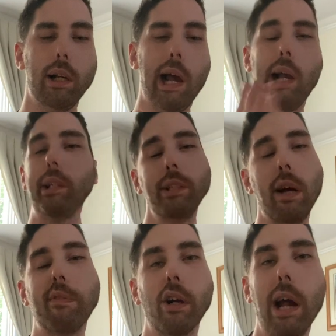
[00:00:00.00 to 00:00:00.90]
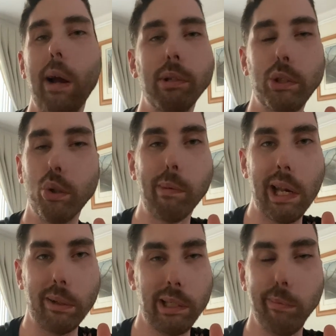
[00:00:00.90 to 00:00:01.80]
I was so bad
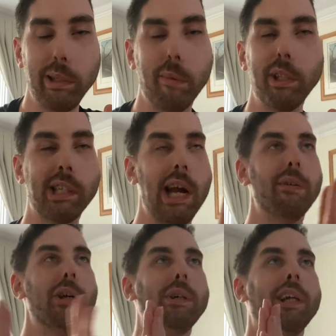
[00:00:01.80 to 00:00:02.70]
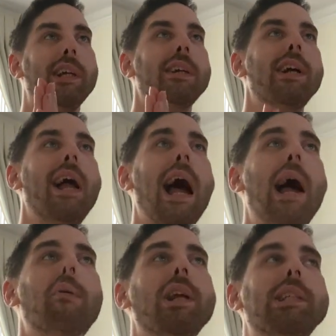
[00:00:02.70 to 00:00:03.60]
at keeping up with the diary, okay? I
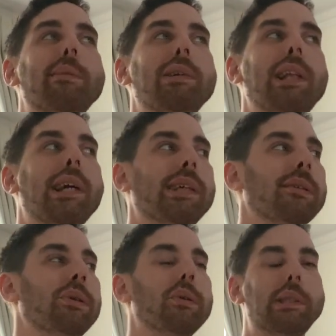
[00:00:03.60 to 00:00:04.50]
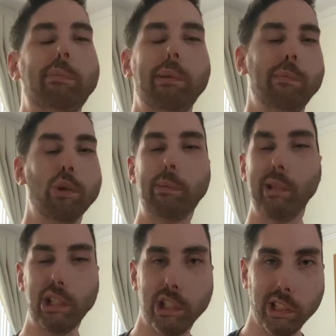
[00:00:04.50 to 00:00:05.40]
wanted to be like those
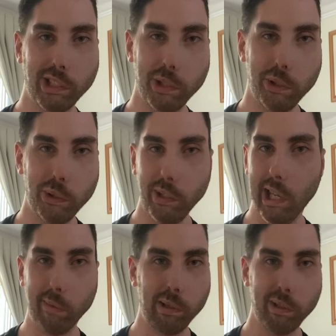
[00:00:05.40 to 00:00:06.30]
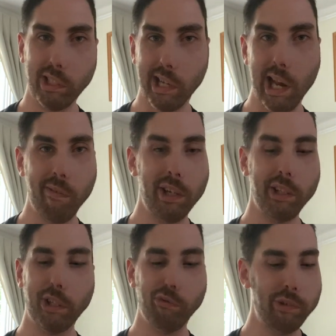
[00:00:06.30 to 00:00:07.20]
bitches who kept up with the diary and they
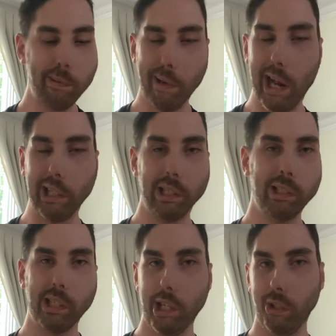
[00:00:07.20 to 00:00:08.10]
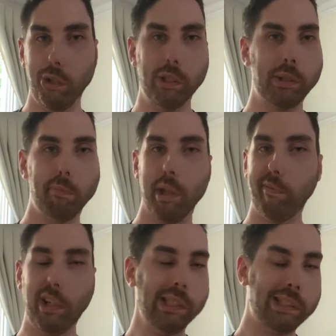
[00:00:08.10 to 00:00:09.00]
could read it back in 10 years
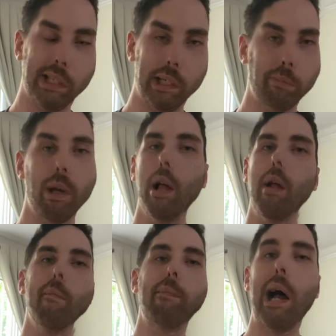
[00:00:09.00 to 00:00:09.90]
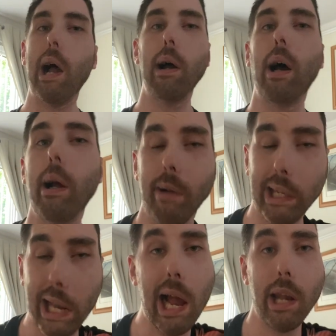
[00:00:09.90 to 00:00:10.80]
motherfucking time. But I
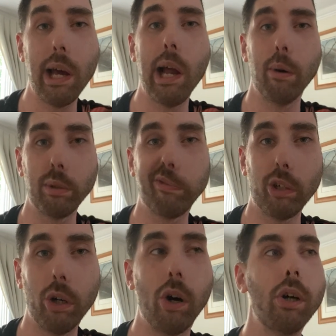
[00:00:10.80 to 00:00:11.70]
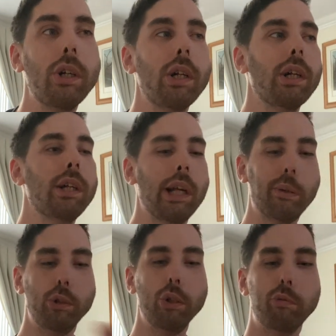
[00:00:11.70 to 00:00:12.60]
can't. I always forgot. Like,
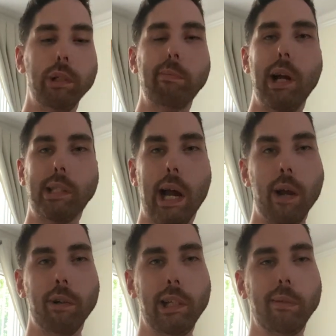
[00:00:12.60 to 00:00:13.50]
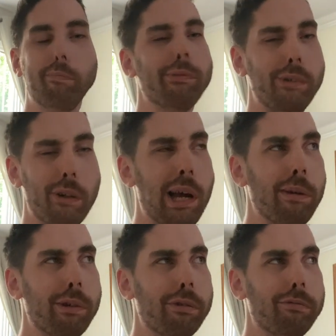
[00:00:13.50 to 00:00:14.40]
when you read my diary, not that I
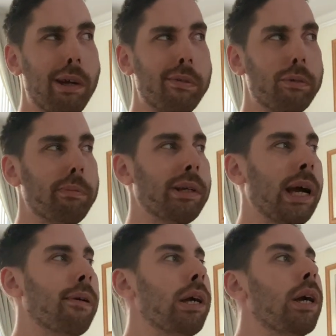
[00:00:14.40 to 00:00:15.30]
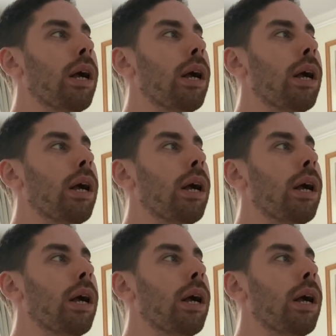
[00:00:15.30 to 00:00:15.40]
will ever read my diary,